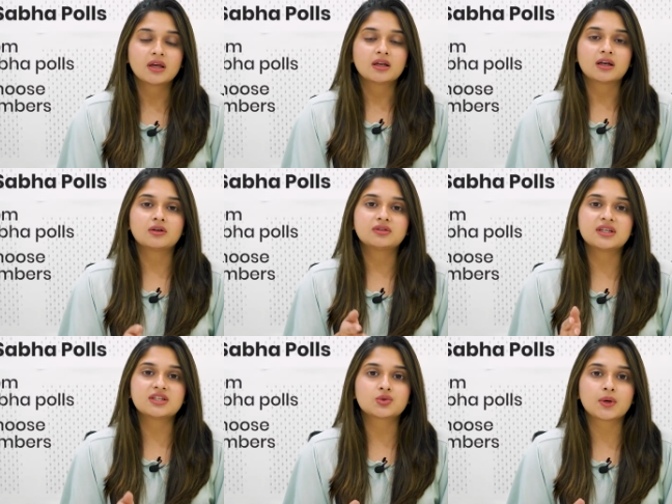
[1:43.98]
Now,
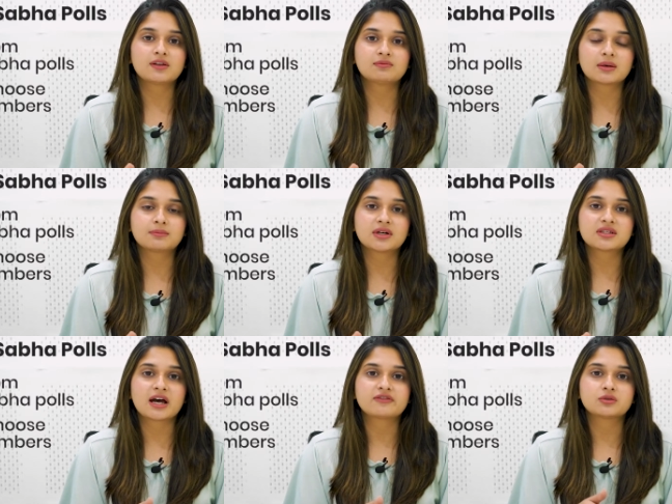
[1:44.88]
these 12
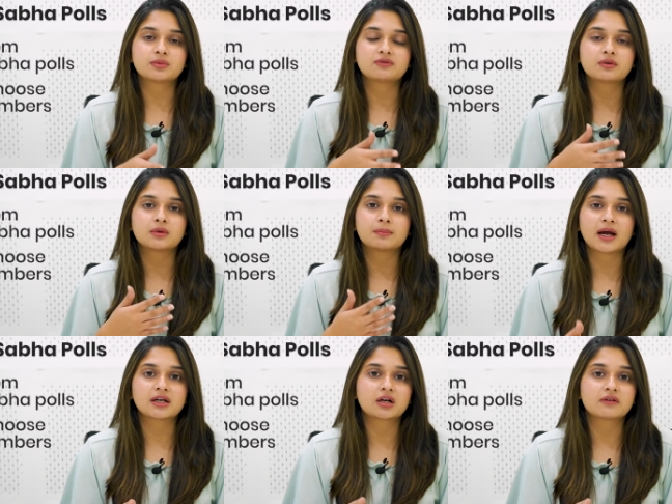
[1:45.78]
members have to be from the
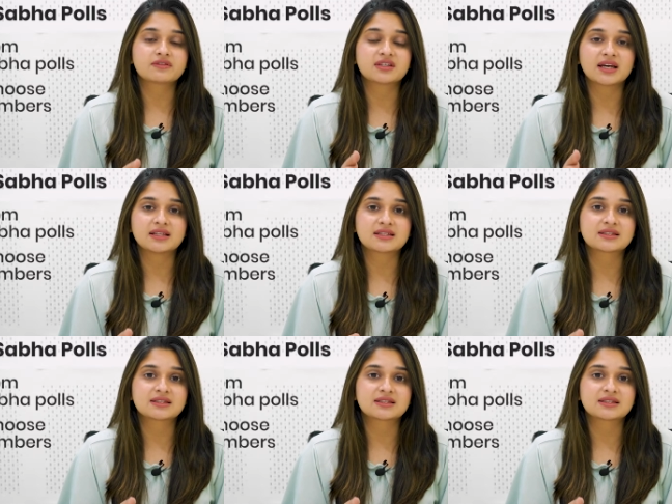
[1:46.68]
background of science,